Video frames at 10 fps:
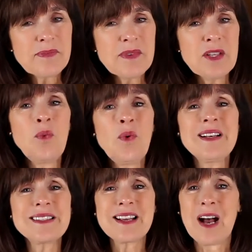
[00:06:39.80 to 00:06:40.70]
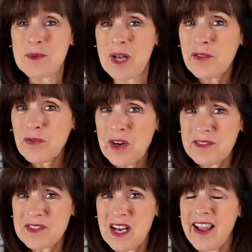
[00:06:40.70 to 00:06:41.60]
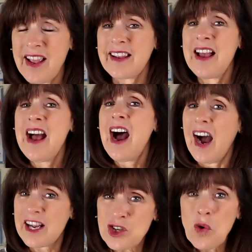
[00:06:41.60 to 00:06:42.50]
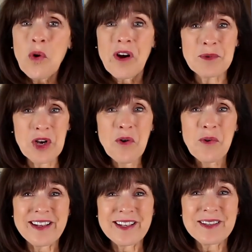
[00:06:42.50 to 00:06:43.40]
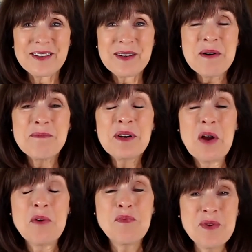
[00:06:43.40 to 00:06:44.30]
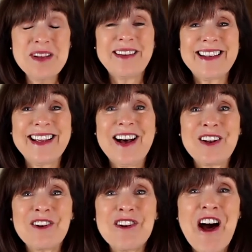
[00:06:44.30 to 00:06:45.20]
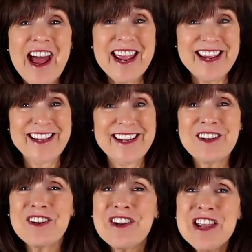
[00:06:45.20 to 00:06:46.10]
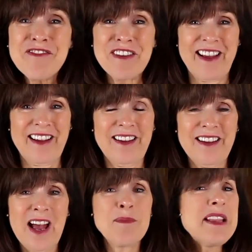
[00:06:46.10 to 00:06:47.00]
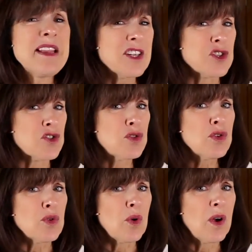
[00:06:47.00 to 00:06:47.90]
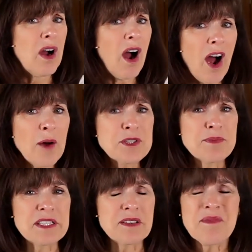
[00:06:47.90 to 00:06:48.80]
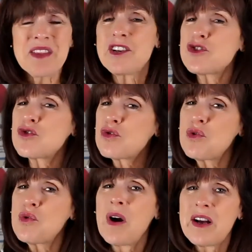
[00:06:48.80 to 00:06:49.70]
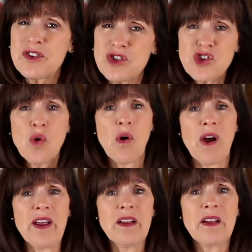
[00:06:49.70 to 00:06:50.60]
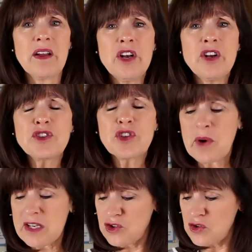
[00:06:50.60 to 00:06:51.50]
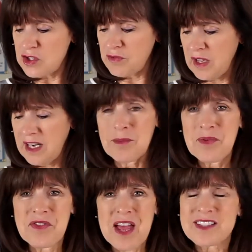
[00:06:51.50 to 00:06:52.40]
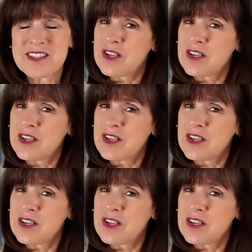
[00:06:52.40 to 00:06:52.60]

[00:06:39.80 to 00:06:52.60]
was, I'm not afraid of dying. I know where I'm going, but I really like living. I mean, that is true optimism. That is true joy. So as you develop that